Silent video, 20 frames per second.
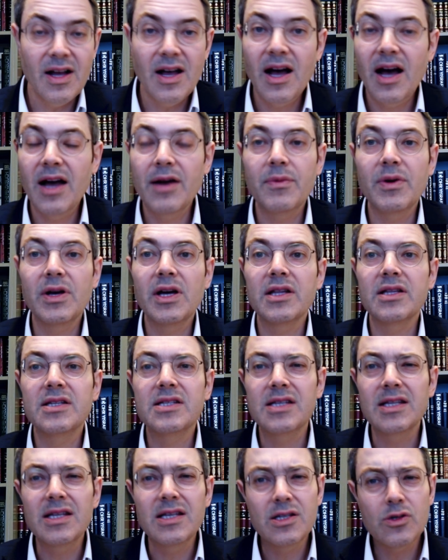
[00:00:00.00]
And
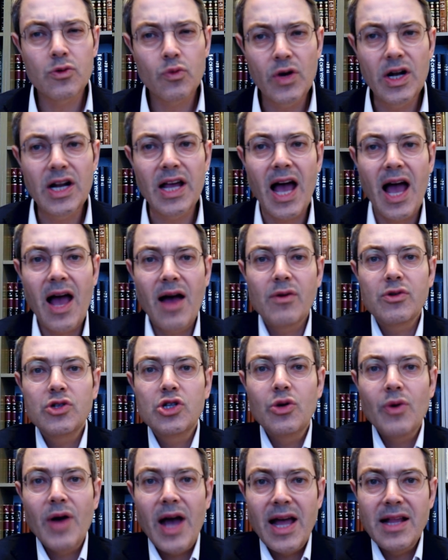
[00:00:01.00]
so this is really how
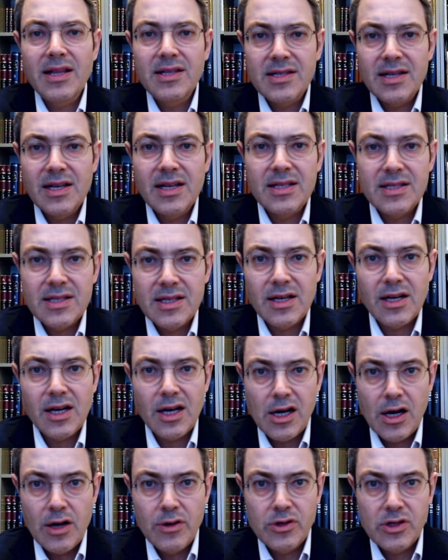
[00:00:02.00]
do you enter into the
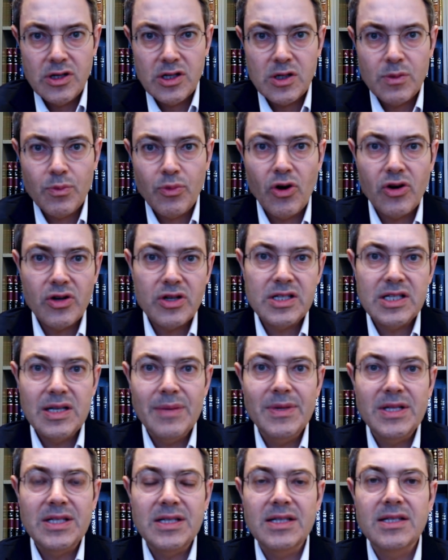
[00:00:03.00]
closest
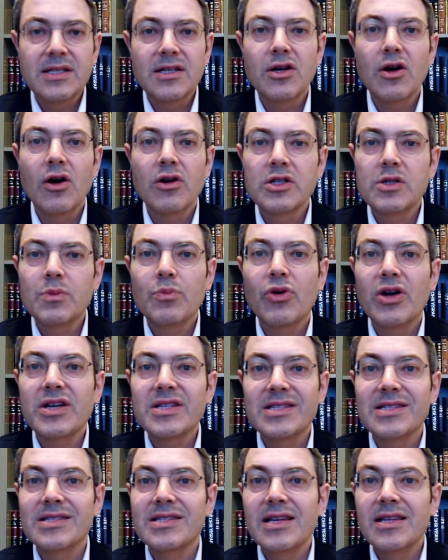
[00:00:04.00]
proximity to God's
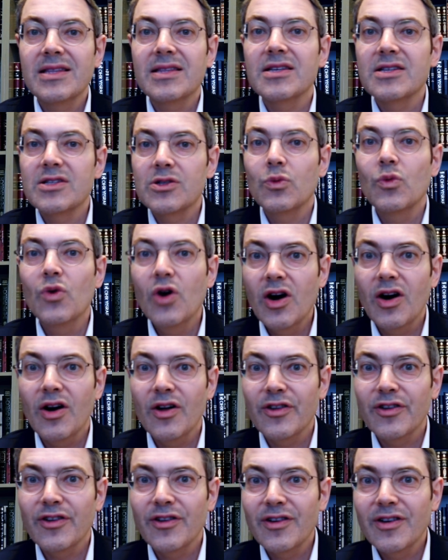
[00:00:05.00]
presence in this
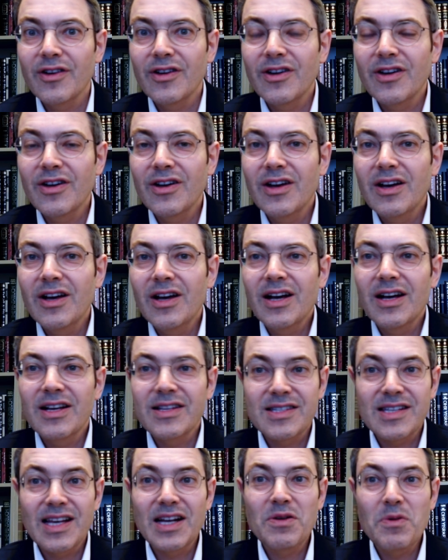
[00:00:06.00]
world? And
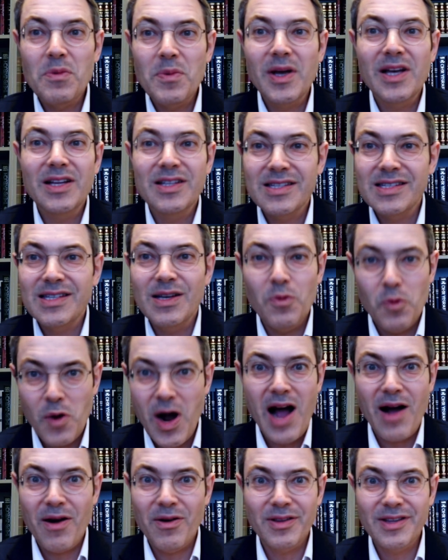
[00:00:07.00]
suddenly we begin to see,
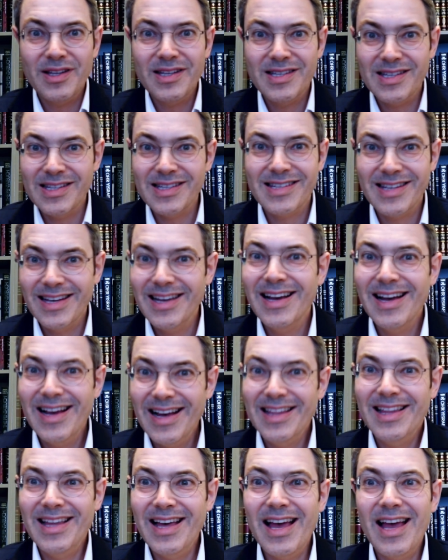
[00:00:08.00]
wow, this is
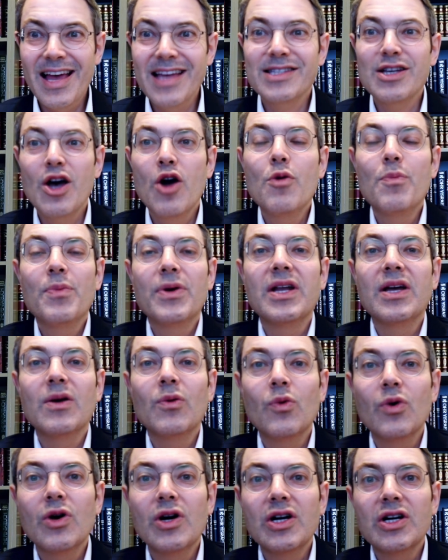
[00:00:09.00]
its opening
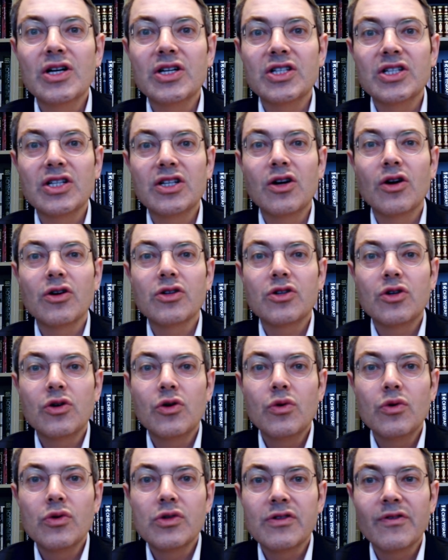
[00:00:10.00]
word, God
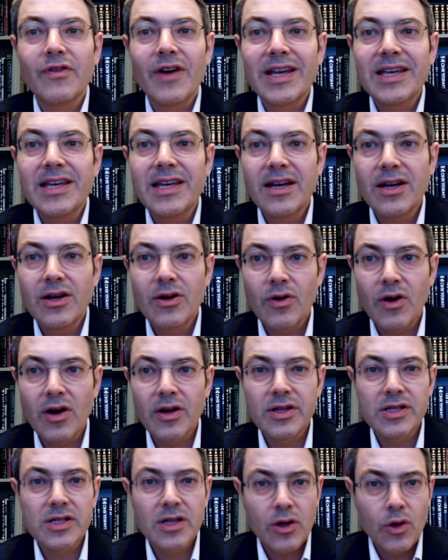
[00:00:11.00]
calls VaYikrah.
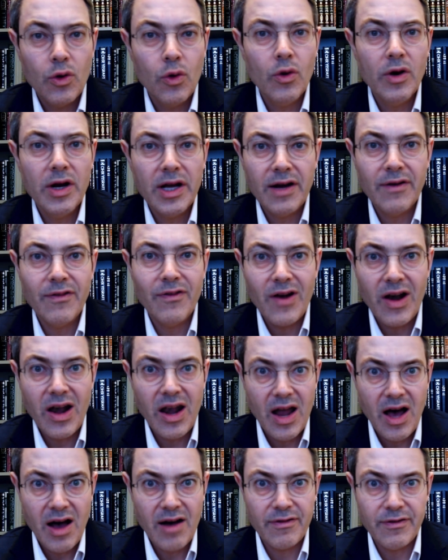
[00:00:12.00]
There's a calling of
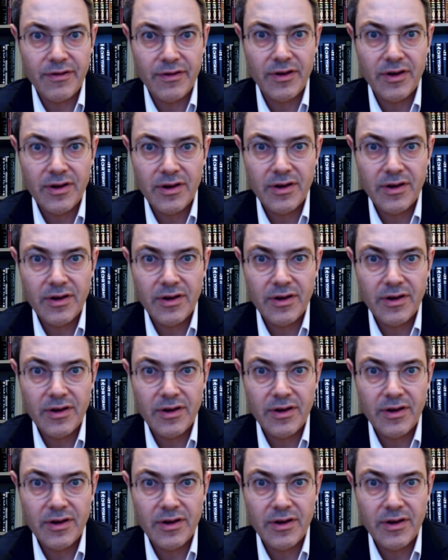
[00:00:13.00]
love.